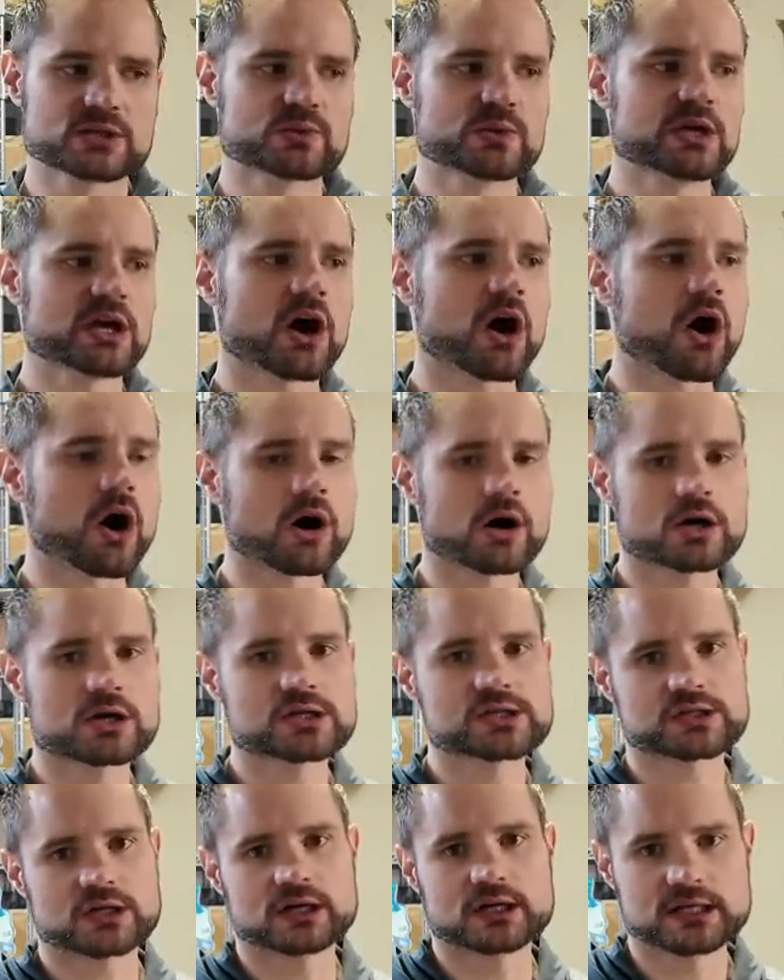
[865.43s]
we are
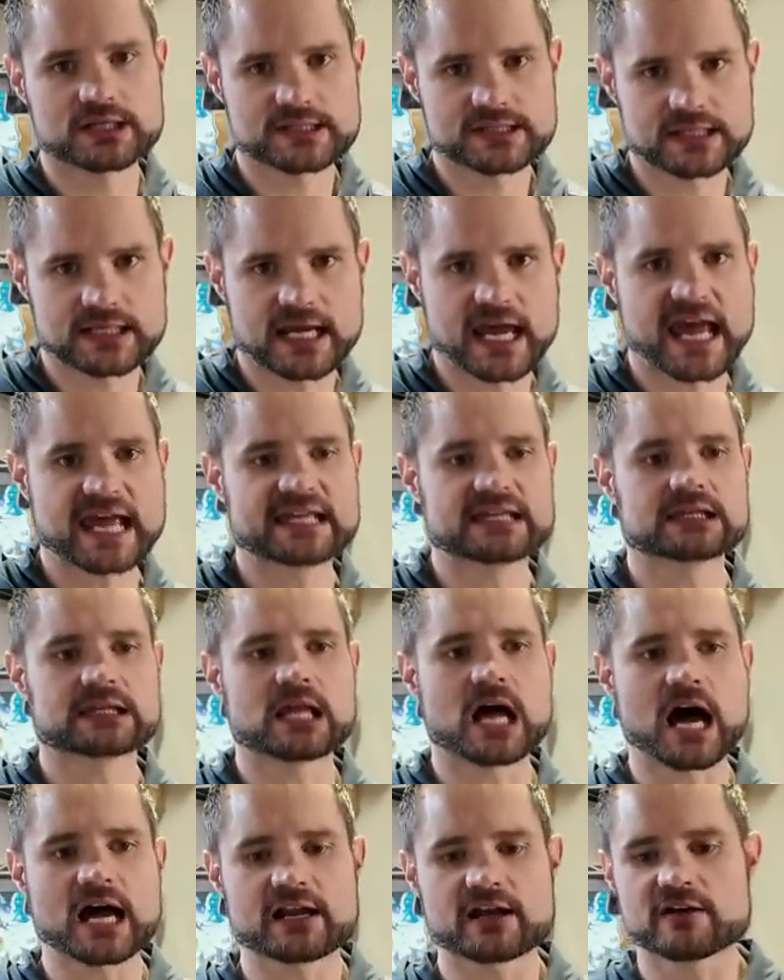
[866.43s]
starting to see a
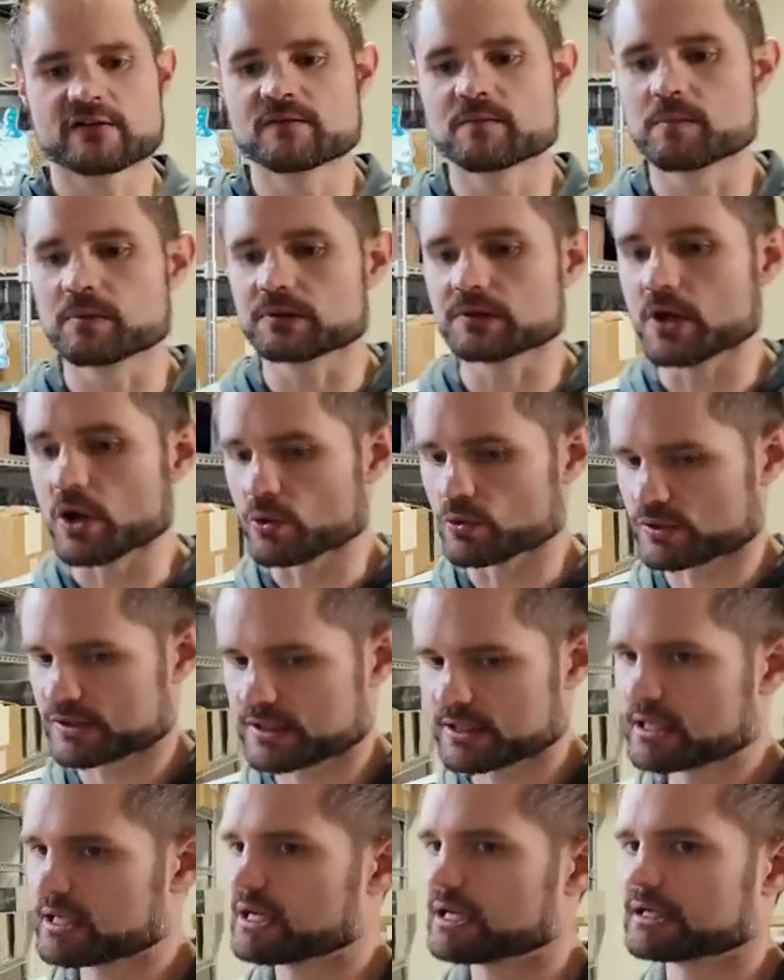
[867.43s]
lot of
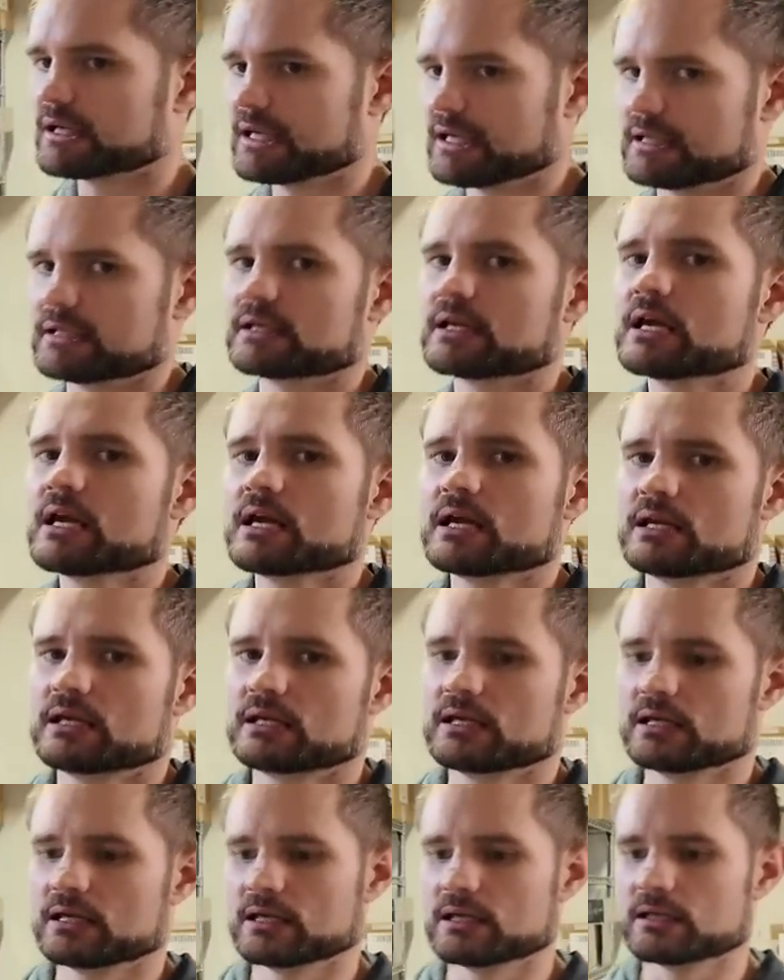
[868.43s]
bloat again
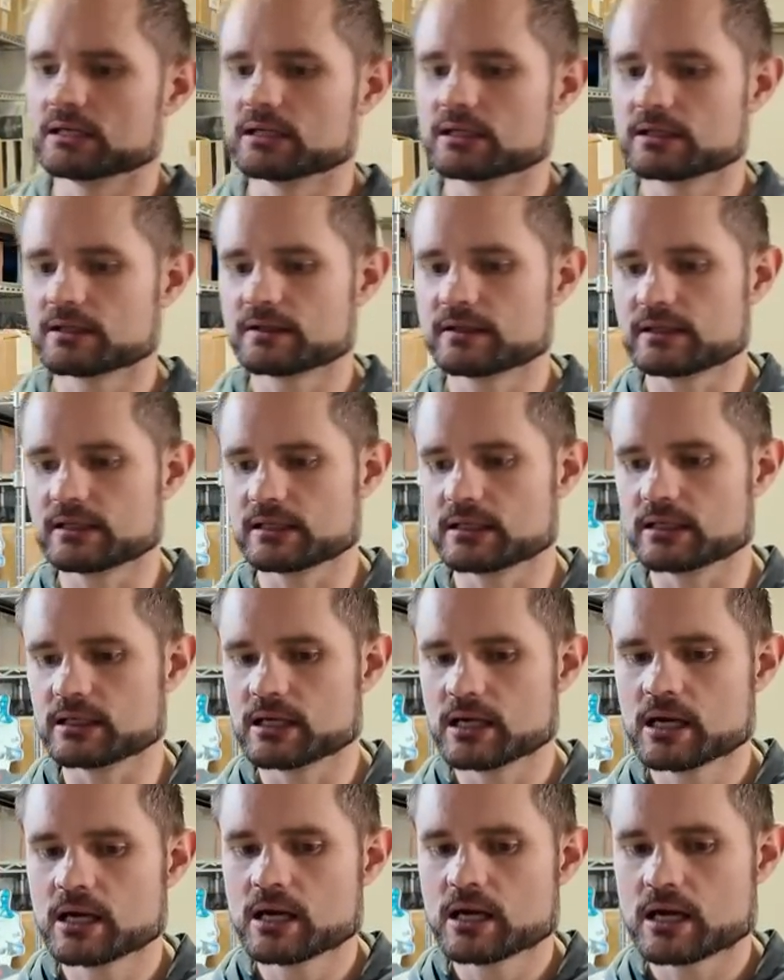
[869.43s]
in the
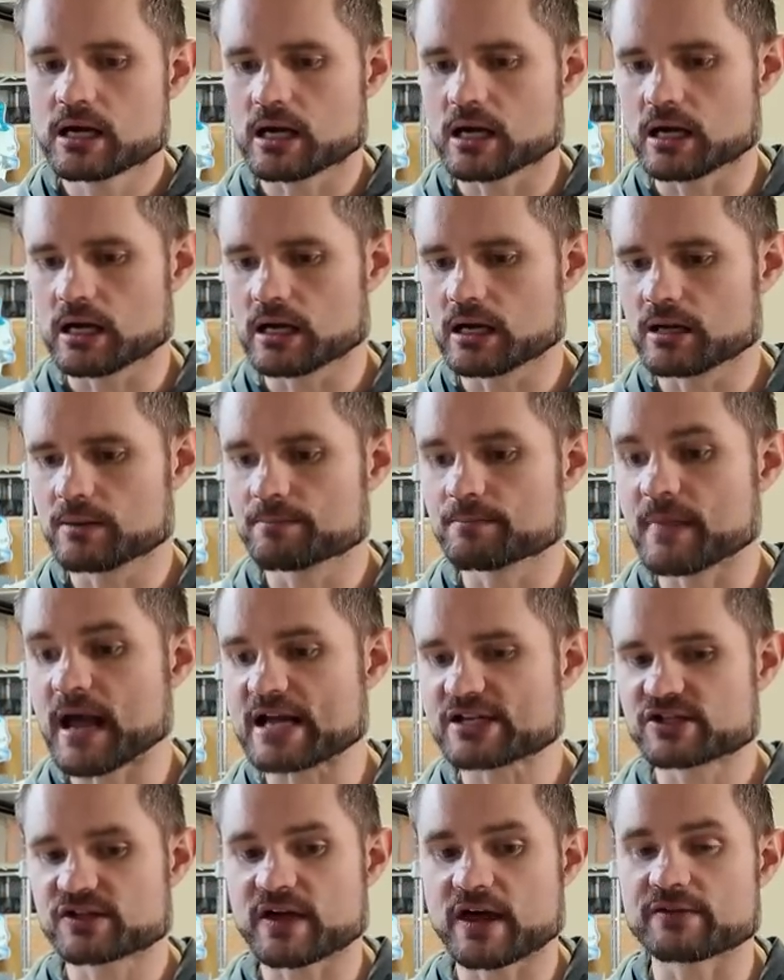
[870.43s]

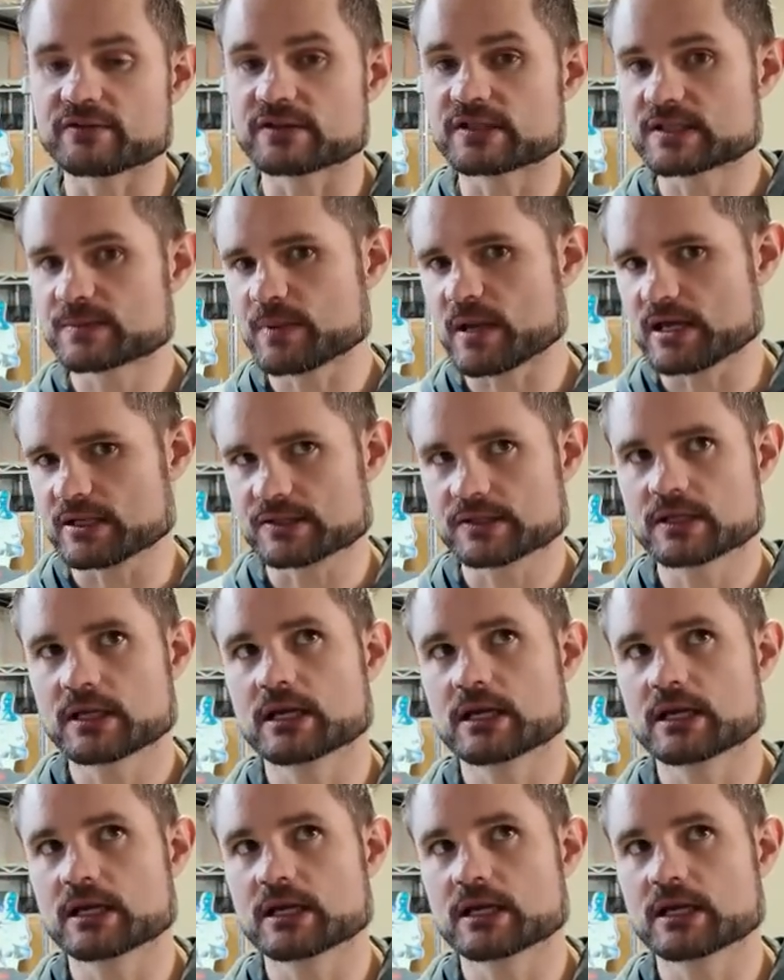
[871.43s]
Magic the Gathering space.